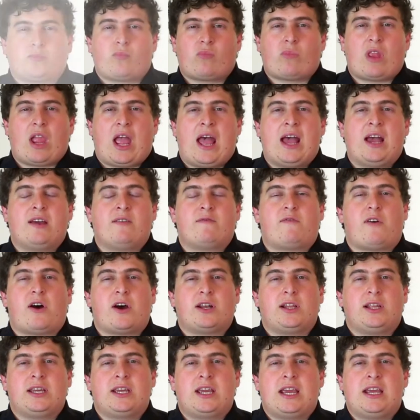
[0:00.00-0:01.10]
And finally,
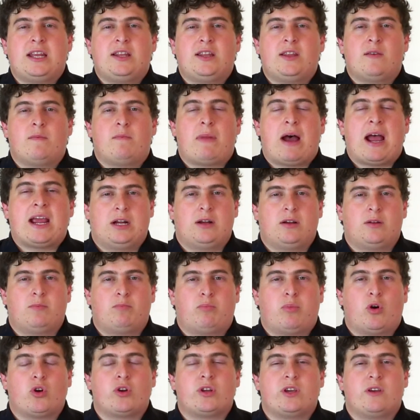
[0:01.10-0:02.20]
in the main
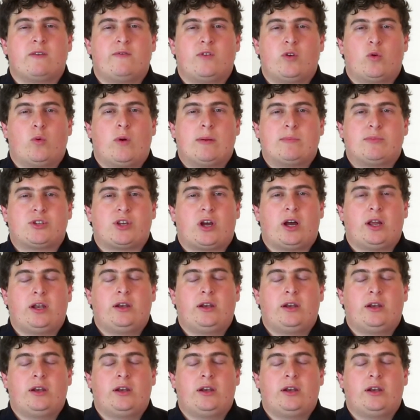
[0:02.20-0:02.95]
body of your website,